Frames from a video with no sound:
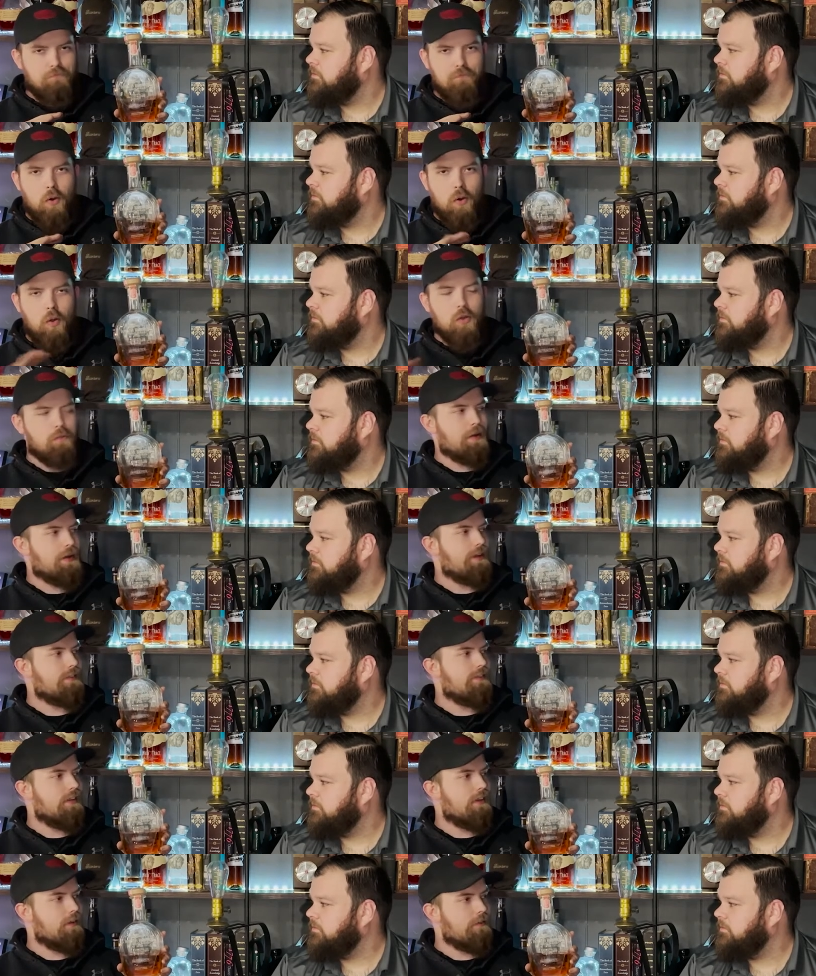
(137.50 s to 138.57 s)
Speaker 1: all by
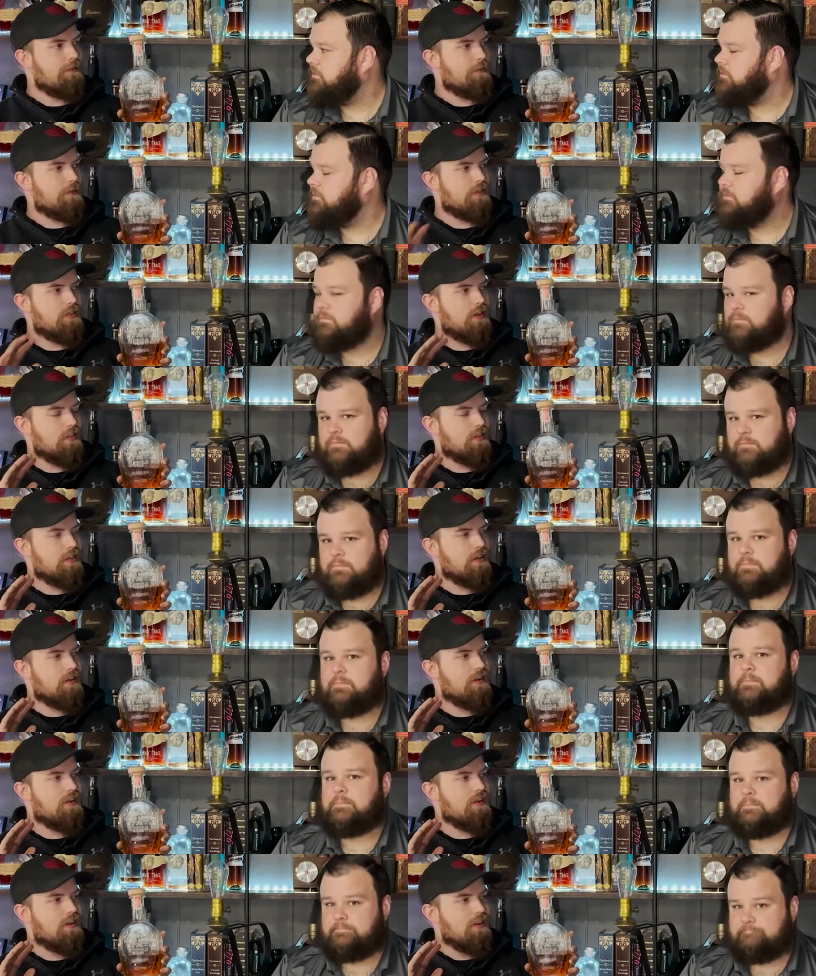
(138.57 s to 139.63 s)
itself with
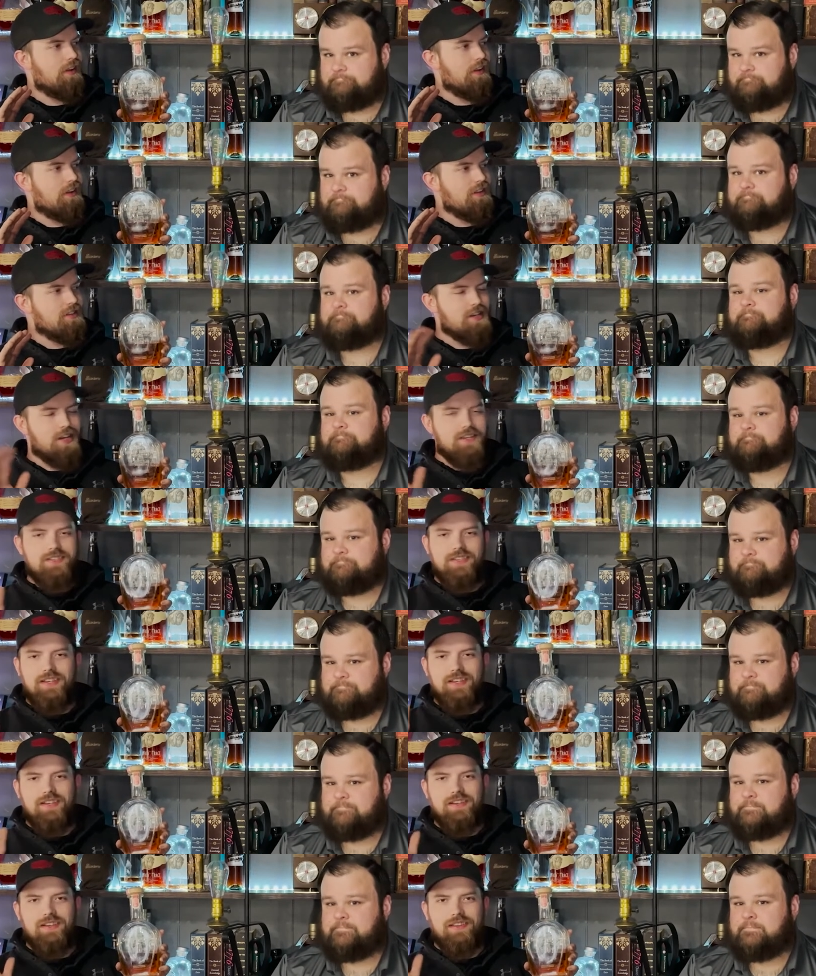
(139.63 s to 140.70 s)
nothing chasing
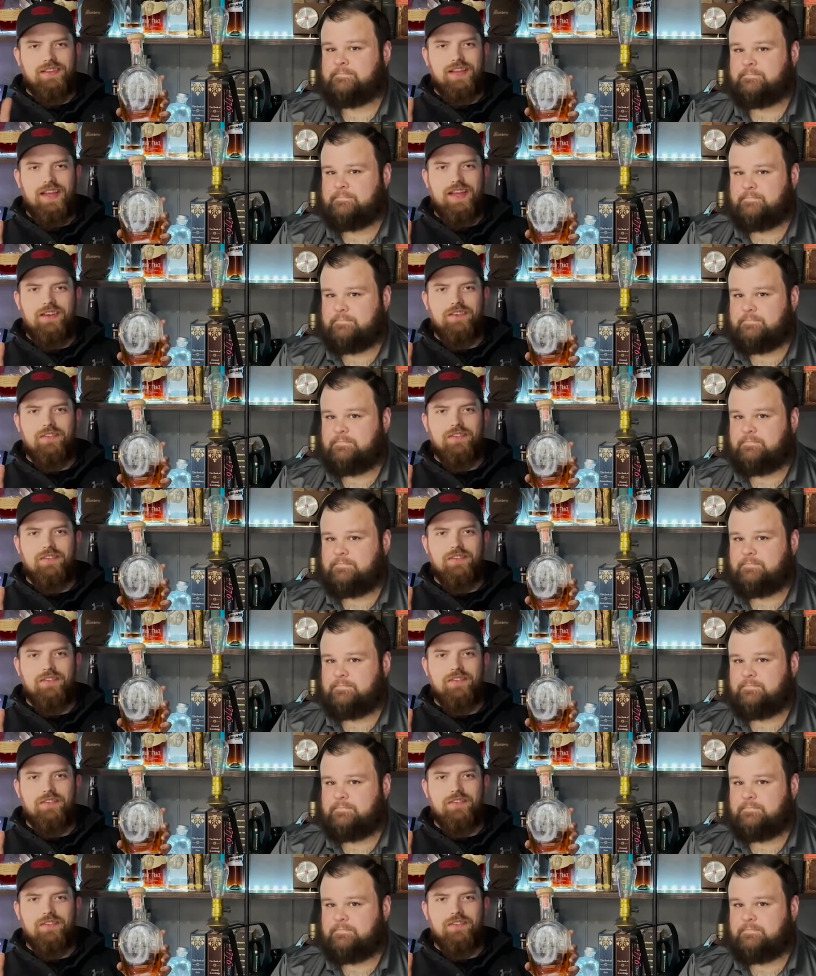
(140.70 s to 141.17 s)
it, nothing ahead of